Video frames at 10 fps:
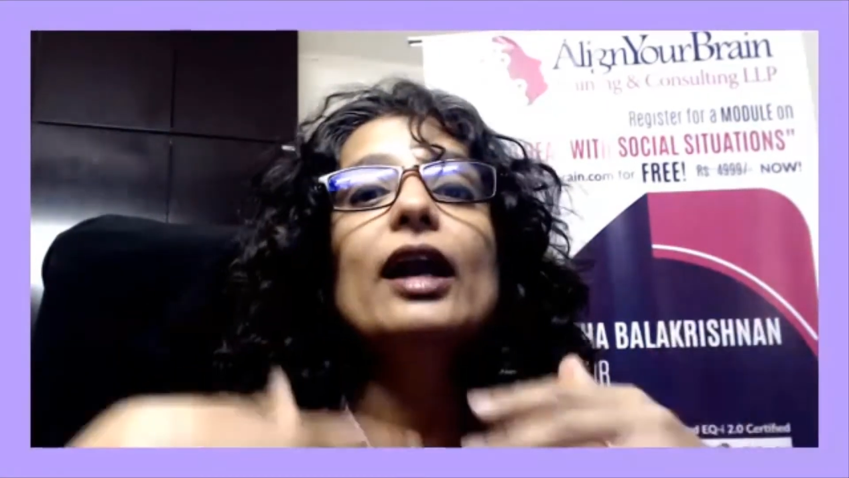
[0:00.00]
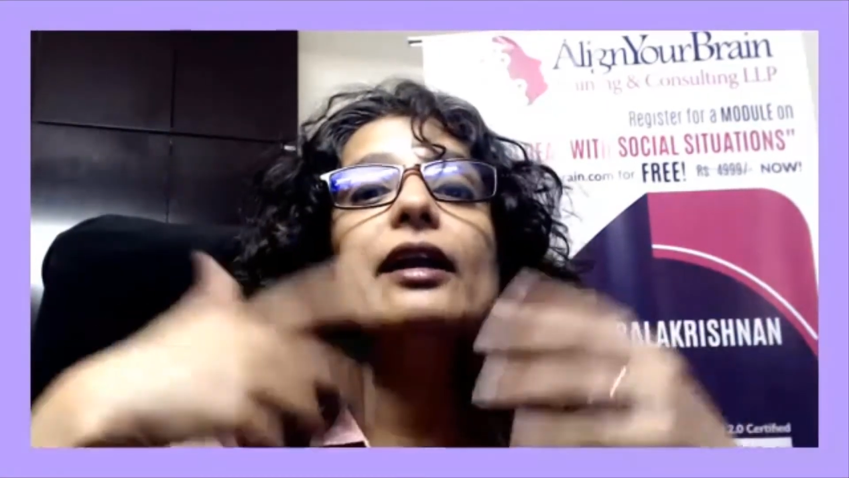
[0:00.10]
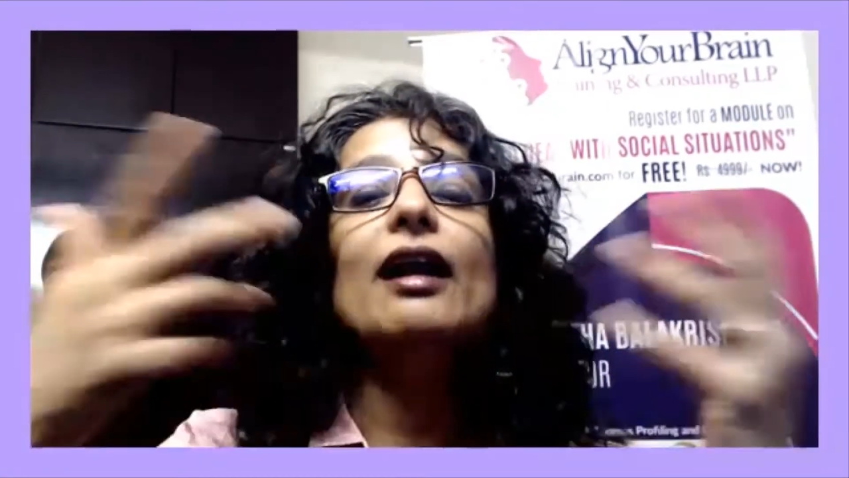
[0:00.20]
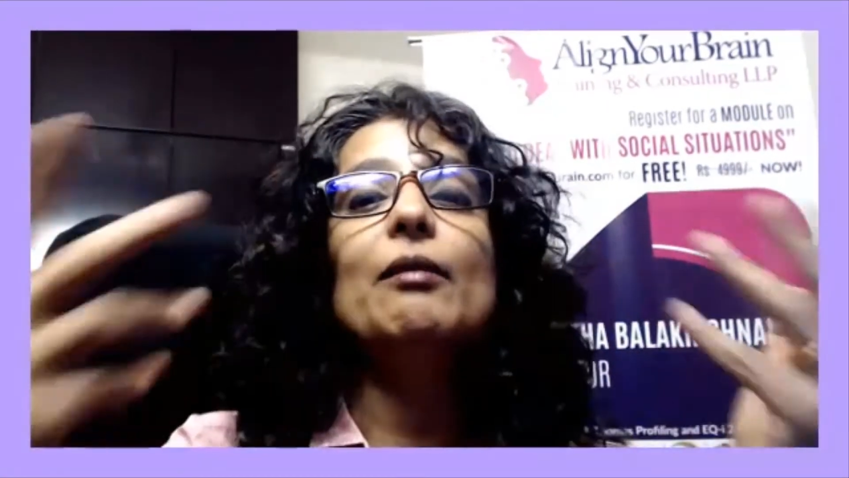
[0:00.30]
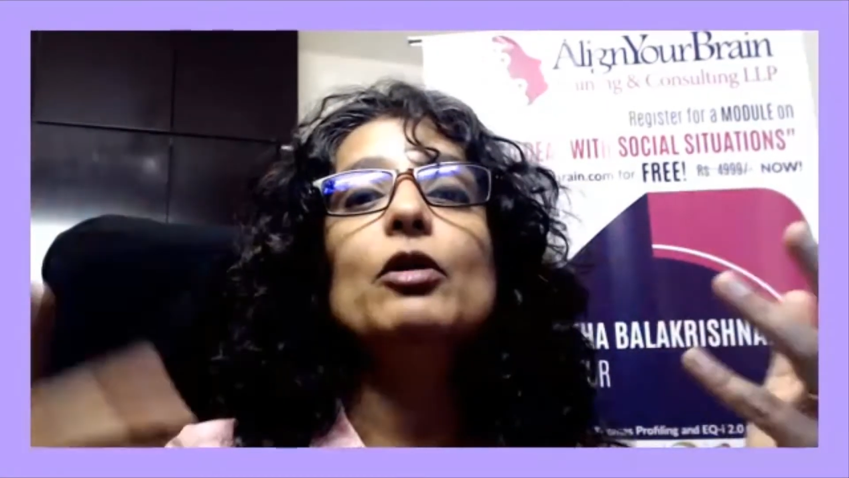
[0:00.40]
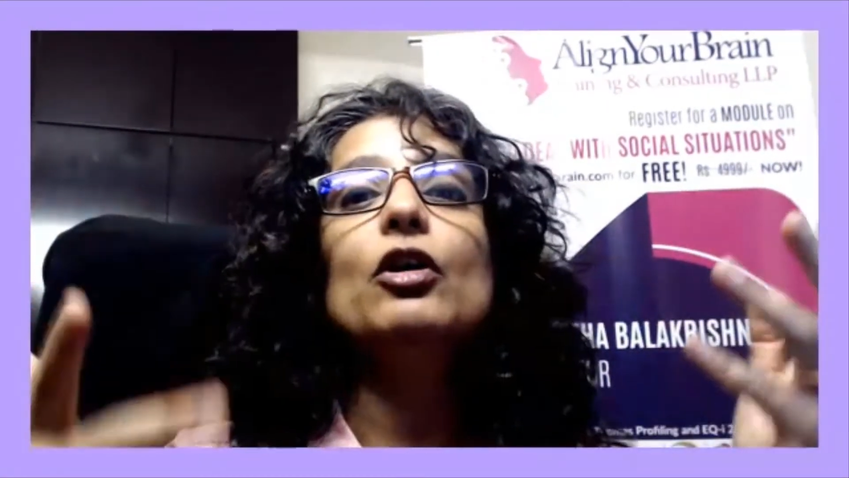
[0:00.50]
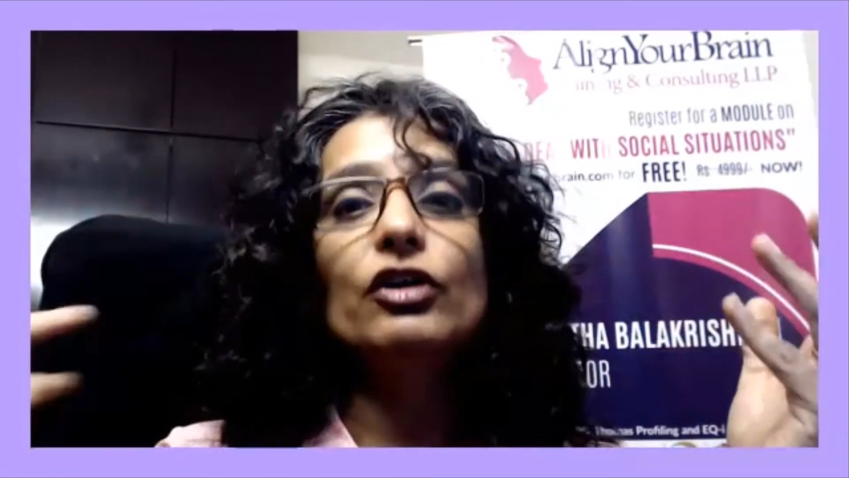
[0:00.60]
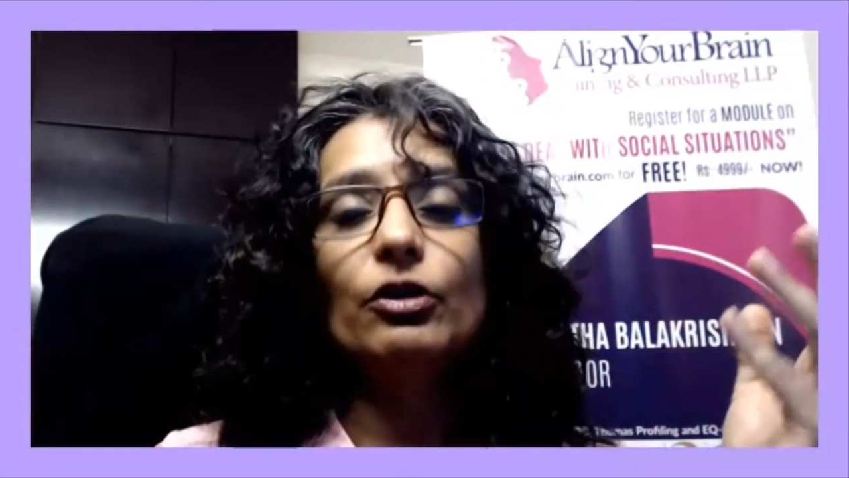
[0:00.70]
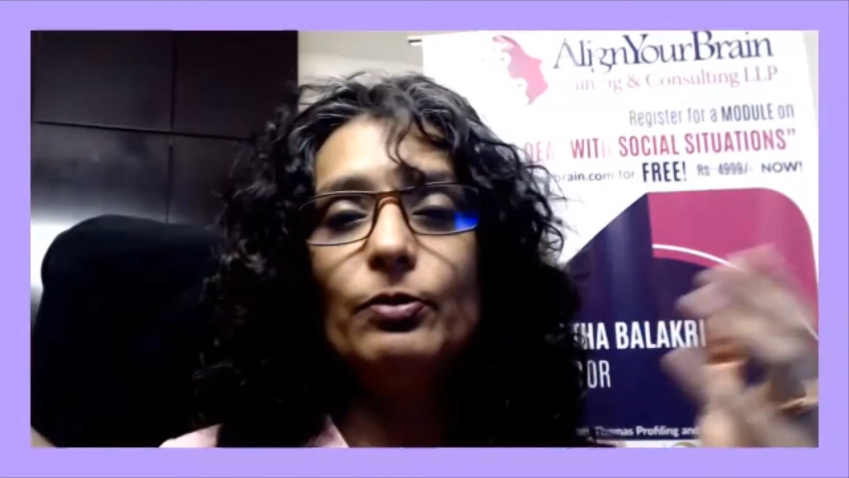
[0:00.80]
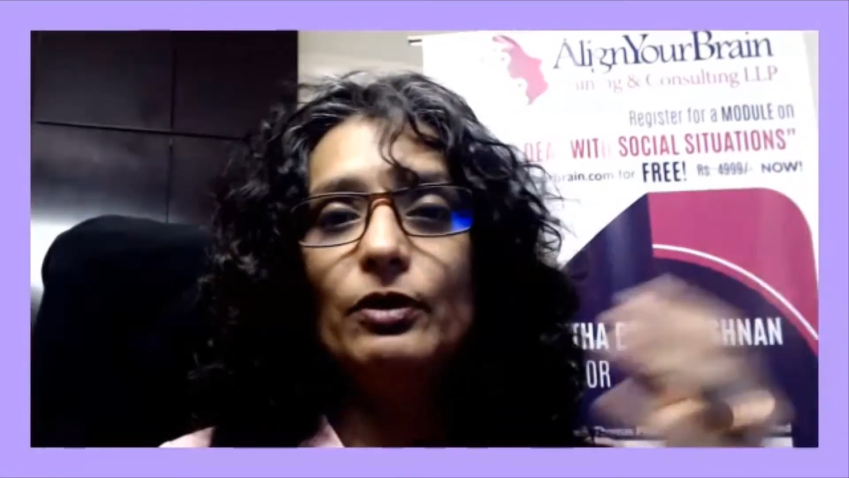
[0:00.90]
in double or
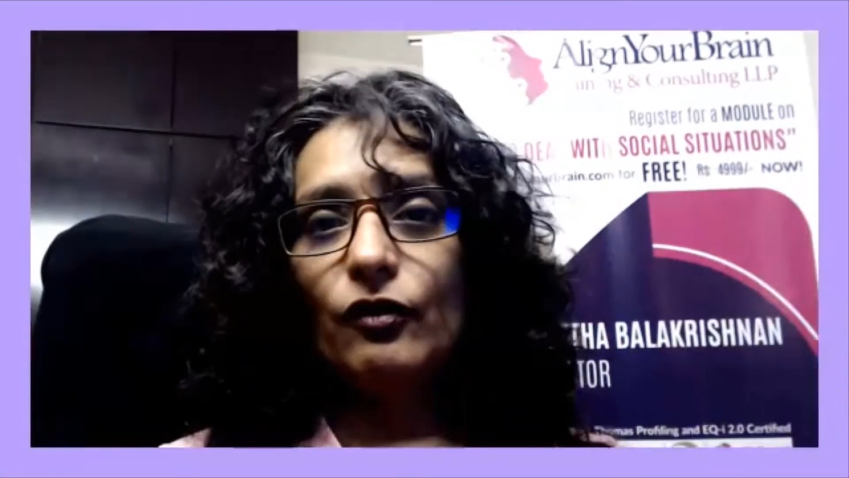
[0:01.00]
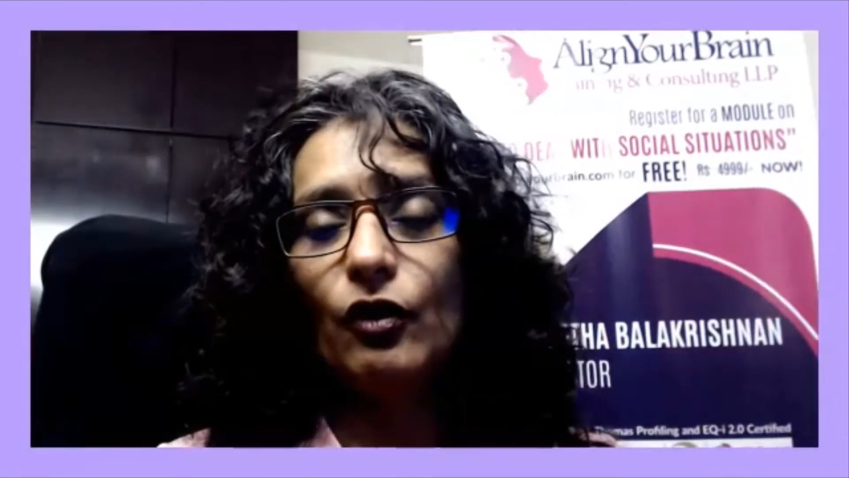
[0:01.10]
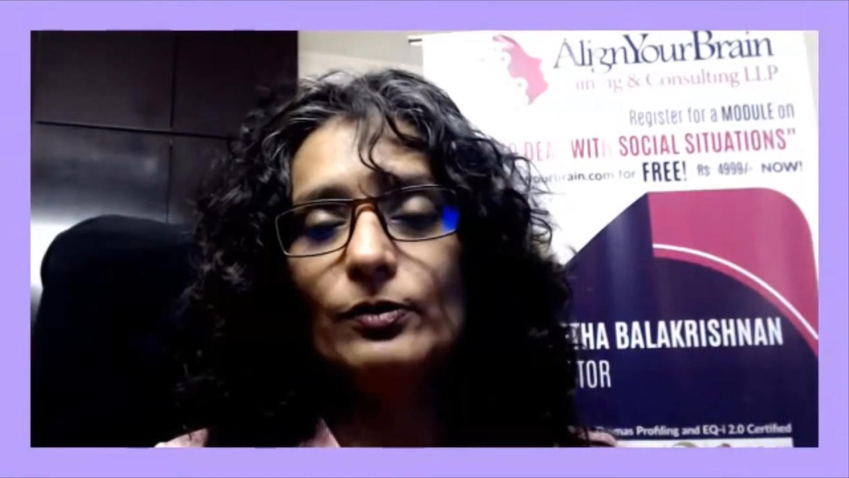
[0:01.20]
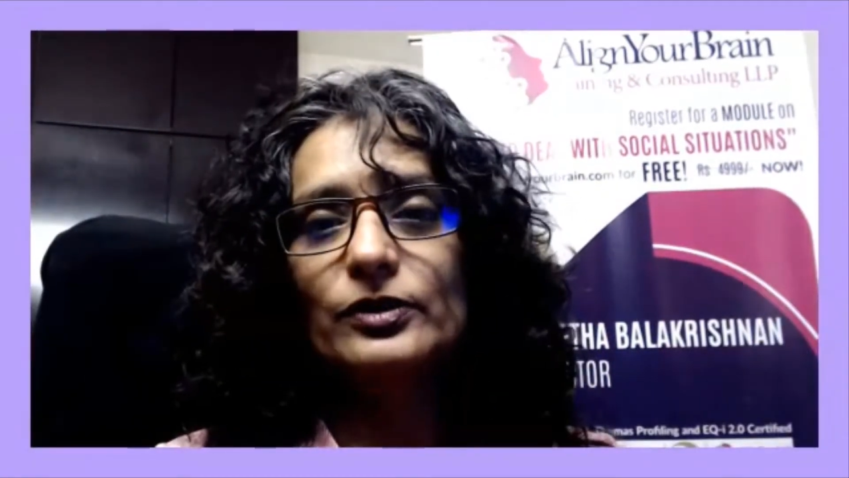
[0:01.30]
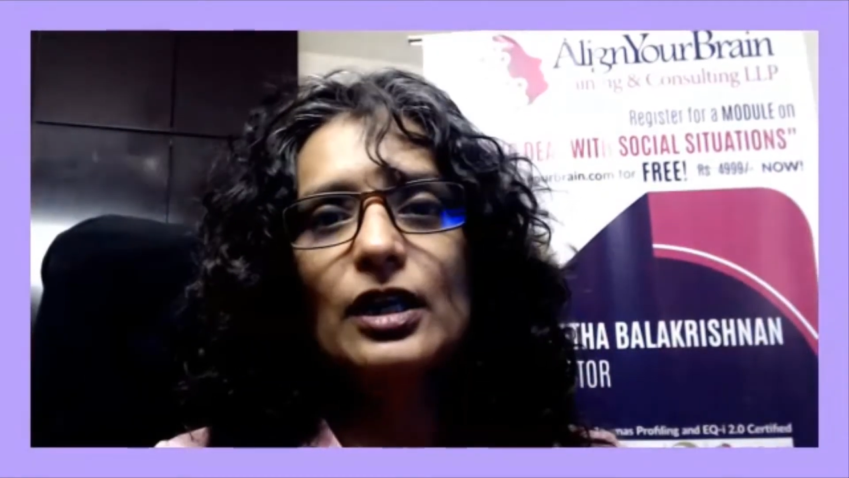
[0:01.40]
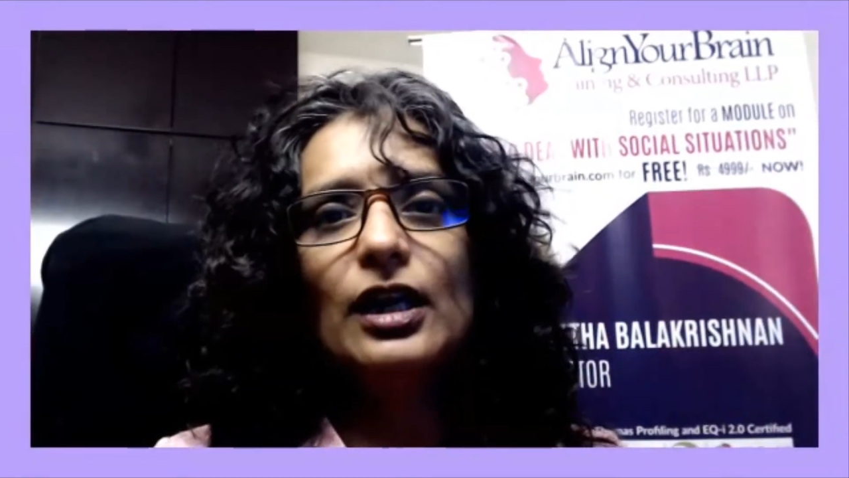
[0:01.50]
triple forms.